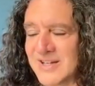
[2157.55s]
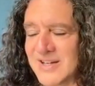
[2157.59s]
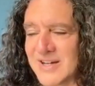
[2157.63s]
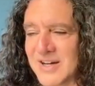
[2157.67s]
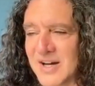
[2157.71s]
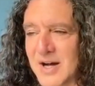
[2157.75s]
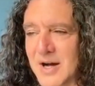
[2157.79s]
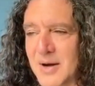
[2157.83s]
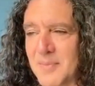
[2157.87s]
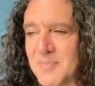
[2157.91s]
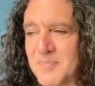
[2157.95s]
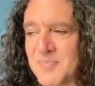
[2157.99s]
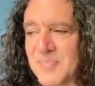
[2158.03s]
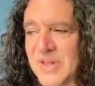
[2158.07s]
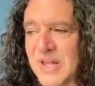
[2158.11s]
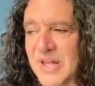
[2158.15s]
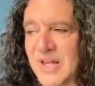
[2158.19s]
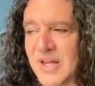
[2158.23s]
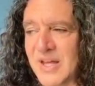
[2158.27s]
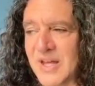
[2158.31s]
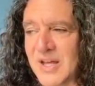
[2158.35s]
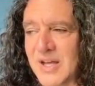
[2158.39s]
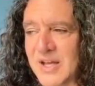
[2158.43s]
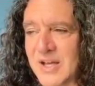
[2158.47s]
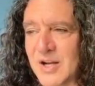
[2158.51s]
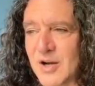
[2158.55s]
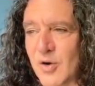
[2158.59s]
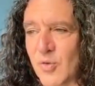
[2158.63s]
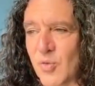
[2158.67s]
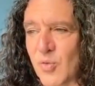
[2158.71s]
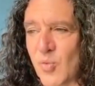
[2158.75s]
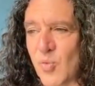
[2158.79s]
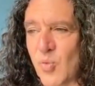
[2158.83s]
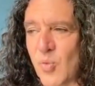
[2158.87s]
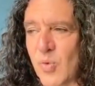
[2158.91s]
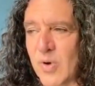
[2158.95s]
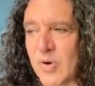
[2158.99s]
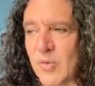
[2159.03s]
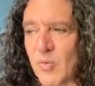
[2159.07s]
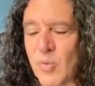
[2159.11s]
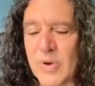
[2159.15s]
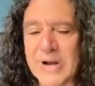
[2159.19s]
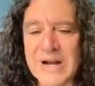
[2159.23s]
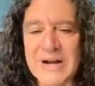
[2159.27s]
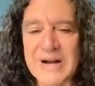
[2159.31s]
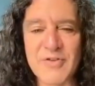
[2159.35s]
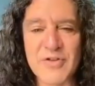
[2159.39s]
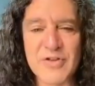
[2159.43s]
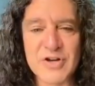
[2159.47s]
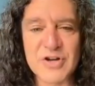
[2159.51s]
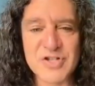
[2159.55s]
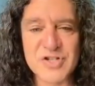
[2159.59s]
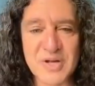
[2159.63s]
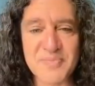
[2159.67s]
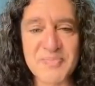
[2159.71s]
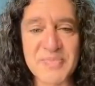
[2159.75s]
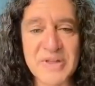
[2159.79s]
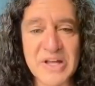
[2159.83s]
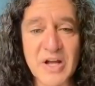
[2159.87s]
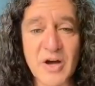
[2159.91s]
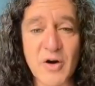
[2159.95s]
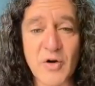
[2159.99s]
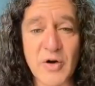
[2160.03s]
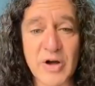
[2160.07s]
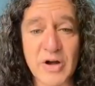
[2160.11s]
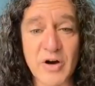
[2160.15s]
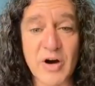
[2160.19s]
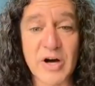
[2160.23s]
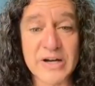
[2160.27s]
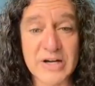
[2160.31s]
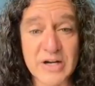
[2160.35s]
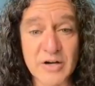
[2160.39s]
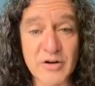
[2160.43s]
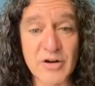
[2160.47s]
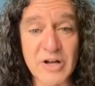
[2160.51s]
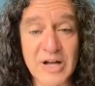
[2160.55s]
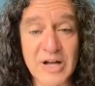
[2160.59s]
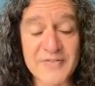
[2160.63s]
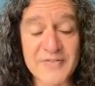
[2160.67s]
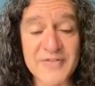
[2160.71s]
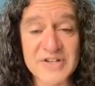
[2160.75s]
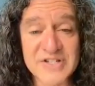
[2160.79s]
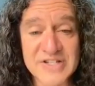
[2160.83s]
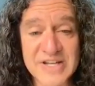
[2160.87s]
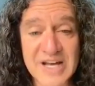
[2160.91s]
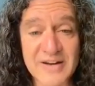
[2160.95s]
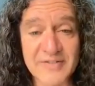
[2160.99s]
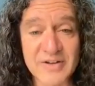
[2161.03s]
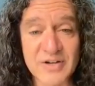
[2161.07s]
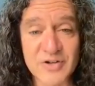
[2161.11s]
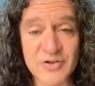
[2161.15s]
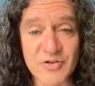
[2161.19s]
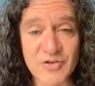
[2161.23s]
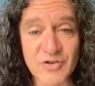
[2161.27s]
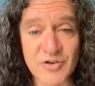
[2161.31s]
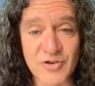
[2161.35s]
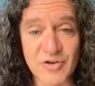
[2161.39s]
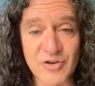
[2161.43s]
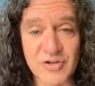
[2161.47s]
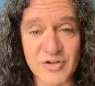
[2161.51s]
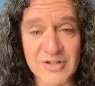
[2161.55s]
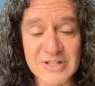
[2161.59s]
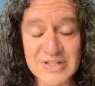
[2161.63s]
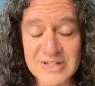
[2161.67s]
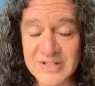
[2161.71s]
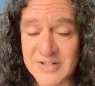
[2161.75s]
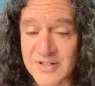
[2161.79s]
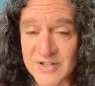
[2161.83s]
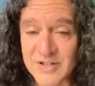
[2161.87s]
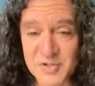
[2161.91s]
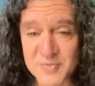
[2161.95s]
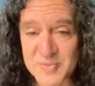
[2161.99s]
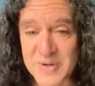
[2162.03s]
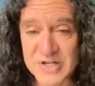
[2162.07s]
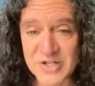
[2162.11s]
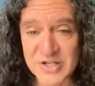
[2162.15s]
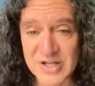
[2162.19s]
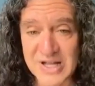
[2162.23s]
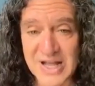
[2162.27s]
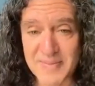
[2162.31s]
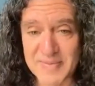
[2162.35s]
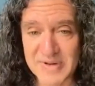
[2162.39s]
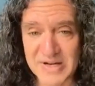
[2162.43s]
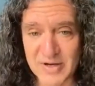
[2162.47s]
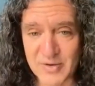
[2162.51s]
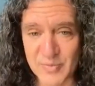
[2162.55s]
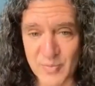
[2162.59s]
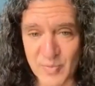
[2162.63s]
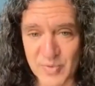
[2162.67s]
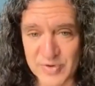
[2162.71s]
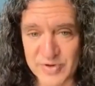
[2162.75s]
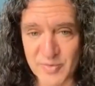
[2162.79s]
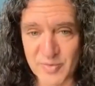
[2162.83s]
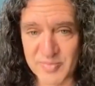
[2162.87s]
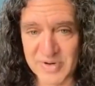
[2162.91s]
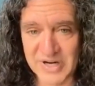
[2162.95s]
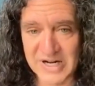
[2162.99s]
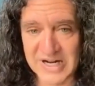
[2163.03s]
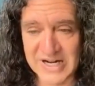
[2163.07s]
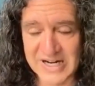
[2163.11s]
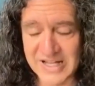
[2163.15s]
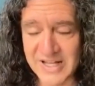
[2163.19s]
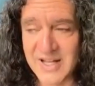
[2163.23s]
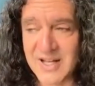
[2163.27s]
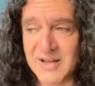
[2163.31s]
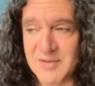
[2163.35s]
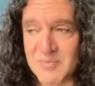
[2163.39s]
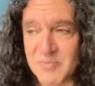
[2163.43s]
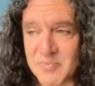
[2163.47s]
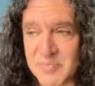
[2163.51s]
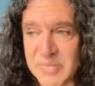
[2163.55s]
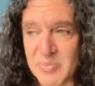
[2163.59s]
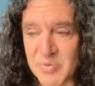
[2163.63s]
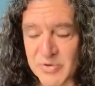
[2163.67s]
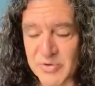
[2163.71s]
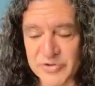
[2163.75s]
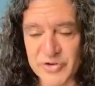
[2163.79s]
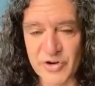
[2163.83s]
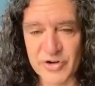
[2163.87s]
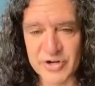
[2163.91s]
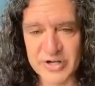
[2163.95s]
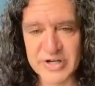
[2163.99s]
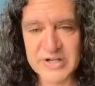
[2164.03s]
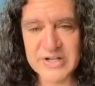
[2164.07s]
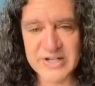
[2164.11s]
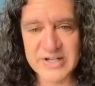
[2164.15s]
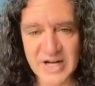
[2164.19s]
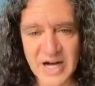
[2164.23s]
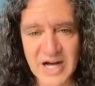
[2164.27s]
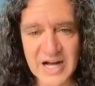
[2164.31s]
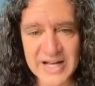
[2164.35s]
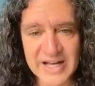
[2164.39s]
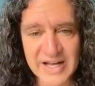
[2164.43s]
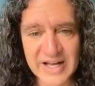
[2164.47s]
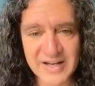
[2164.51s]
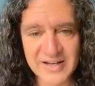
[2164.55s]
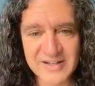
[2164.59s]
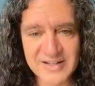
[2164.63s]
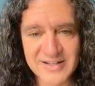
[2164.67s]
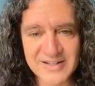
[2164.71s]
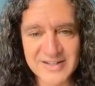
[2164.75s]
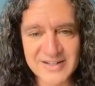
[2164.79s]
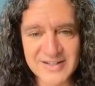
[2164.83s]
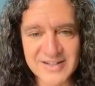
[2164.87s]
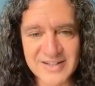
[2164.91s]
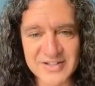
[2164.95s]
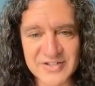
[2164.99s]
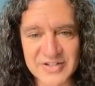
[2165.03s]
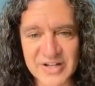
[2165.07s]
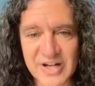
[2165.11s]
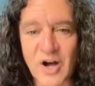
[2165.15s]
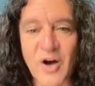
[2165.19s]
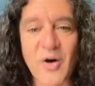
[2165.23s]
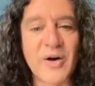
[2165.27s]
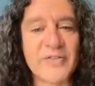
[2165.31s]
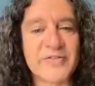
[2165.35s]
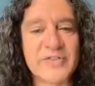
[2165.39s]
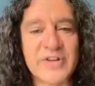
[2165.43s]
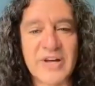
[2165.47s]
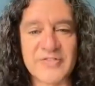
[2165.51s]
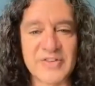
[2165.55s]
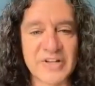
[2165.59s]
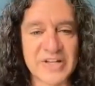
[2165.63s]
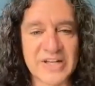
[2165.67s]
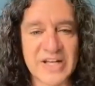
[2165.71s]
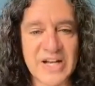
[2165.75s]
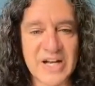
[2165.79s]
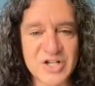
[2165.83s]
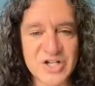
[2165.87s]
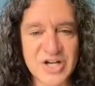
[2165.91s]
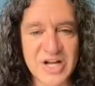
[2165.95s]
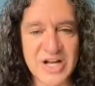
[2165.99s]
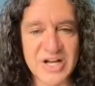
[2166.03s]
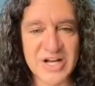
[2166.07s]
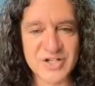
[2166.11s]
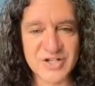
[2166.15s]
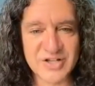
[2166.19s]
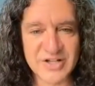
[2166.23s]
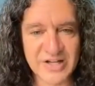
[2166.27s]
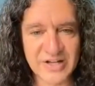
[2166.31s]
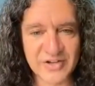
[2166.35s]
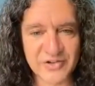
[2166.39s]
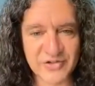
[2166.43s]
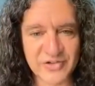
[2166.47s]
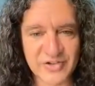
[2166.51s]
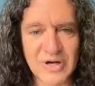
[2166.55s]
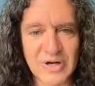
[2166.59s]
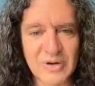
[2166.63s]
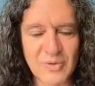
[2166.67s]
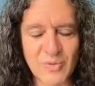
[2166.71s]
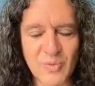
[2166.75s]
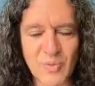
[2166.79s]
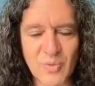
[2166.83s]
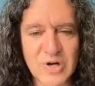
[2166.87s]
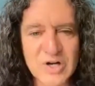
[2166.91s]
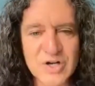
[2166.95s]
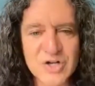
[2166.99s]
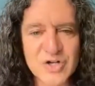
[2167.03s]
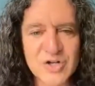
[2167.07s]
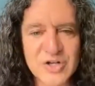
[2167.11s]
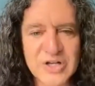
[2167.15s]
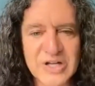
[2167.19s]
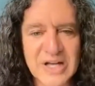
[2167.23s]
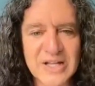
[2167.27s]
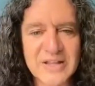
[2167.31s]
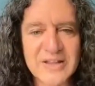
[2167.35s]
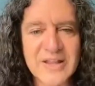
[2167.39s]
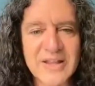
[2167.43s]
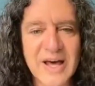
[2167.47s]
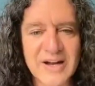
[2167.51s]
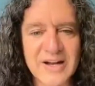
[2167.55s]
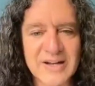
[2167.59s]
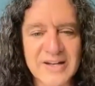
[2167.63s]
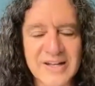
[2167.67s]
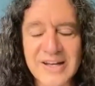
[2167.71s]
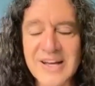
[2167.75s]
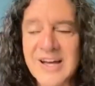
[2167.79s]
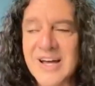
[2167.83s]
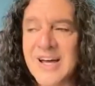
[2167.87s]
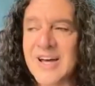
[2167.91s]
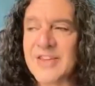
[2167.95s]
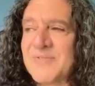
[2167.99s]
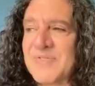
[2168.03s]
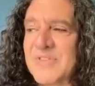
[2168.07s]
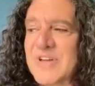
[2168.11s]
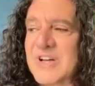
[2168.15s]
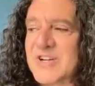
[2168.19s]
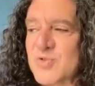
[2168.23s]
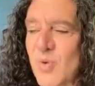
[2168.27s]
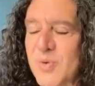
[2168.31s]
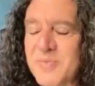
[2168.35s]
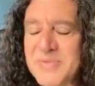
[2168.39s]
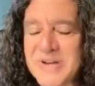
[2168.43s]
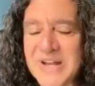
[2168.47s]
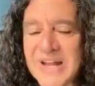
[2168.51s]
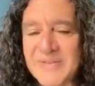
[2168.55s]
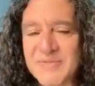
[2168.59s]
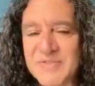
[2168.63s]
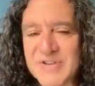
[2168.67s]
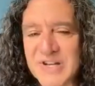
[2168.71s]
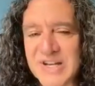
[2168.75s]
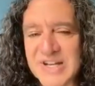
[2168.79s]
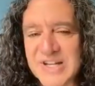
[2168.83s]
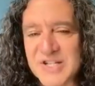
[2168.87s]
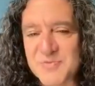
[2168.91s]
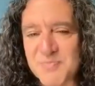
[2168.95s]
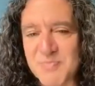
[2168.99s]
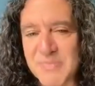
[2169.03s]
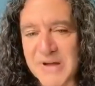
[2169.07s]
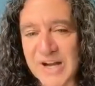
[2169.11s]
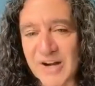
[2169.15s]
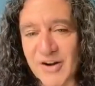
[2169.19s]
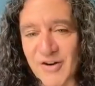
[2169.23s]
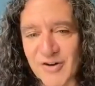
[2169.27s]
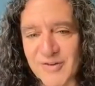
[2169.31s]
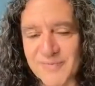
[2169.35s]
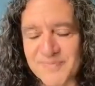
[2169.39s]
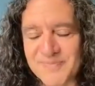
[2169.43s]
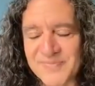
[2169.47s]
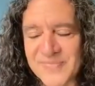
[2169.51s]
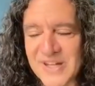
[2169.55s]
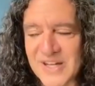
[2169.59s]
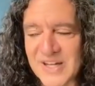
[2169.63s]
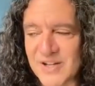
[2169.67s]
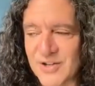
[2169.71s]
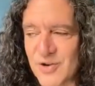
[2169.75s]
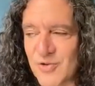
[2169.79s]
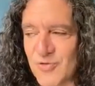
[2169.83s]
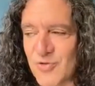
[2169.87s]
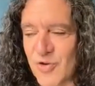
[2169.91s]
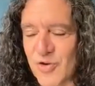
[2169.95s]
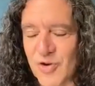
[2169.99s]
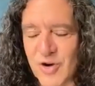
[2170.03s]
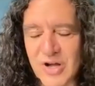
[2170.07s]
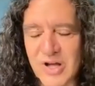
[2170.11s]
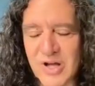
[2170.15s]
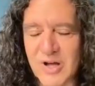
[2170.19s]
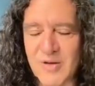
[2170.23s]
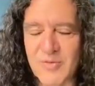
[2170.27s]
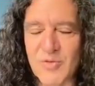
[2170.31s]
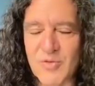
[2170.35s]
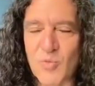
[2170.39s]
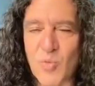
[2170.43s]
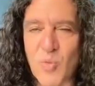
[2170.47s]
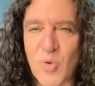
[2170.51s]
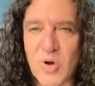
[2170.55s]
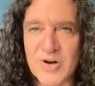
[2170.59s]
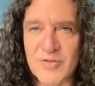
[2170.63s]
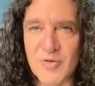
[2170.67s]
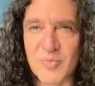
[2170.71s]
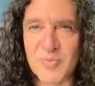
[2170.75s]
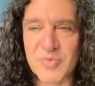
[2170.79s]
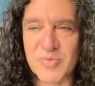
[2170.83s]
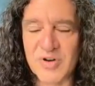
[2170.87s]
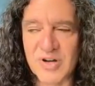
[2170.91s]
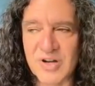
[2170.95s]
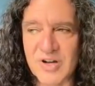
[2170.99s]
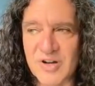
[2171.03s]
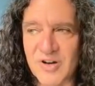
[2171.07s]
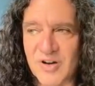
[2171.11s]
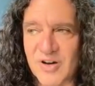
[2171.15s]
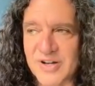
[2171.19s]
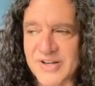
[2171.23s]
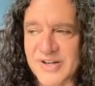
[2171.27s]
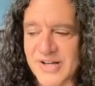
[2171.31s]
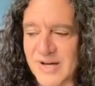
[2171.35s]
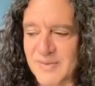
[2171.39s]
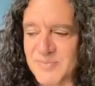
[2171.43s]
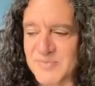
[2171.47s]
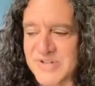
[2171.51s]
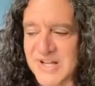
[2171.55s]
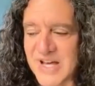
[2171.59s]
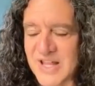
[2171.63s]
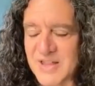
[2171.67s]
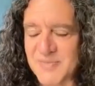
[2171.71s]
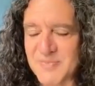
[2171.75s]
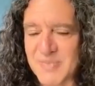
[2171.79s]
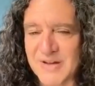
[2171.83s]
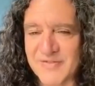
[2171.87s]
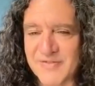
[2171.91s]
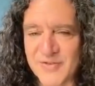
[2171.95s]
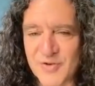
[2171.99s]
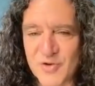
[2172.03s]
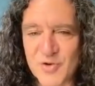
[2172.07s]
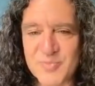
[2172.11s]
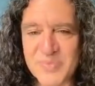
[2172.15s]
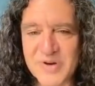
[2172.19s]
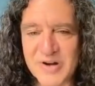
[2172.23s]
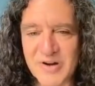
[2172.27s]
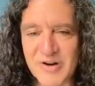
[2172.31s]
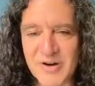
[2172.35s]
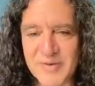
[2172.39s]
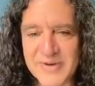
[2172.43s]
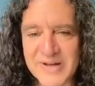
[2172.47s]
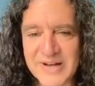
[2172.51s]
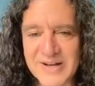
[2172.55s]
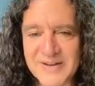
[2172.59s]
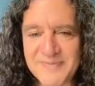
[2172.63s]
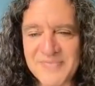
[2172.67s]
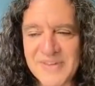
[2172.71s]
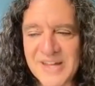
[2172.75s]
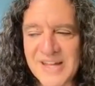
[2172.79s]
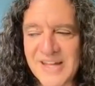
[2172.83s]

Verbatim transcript: Um, you know, w- whenever there's something going on in your that's out of control, especially having it with your body, people turn to diet it's like, oh, I've definitely got to change this. Where did you get that idea? There's a woman named Denise Minger who wrote a wonderful book called um, Death by Food Pyramid.